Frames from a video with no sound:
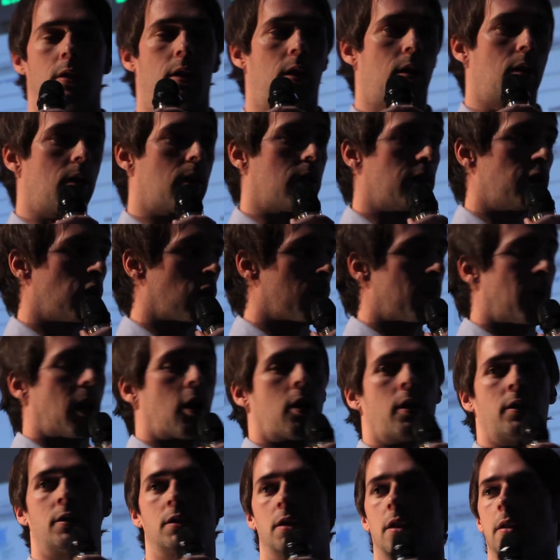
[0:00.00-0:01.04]
uh, your
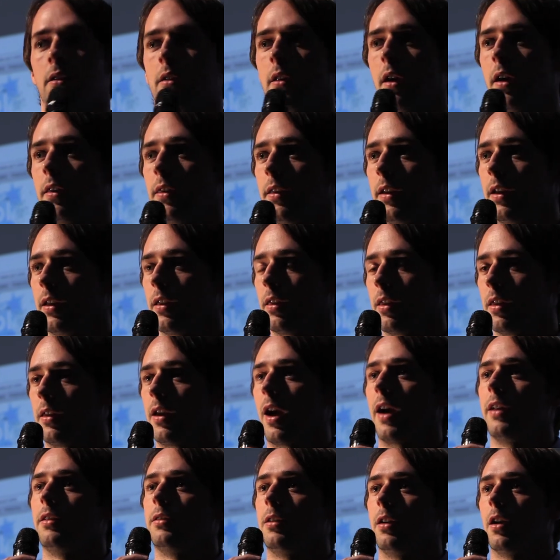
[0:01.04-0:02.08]
parents and, and the, the
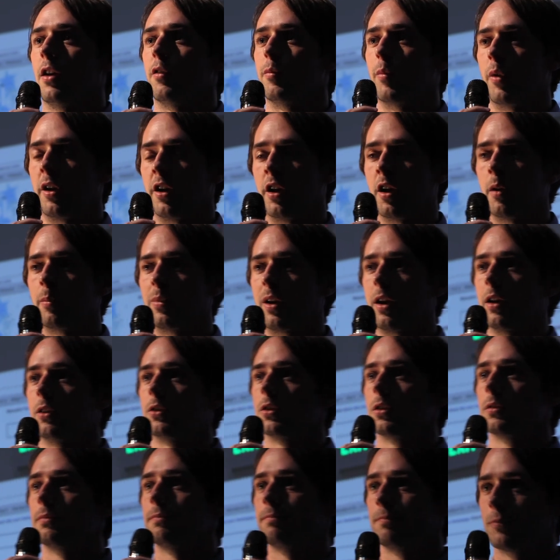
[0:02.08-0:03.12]
idea of bringing up
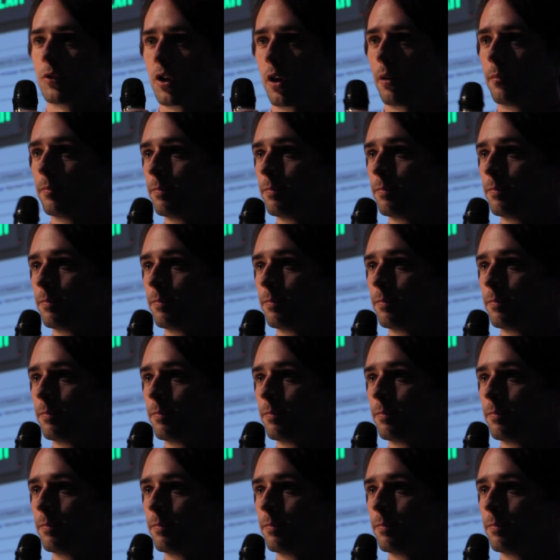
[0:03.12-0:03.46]
kids. So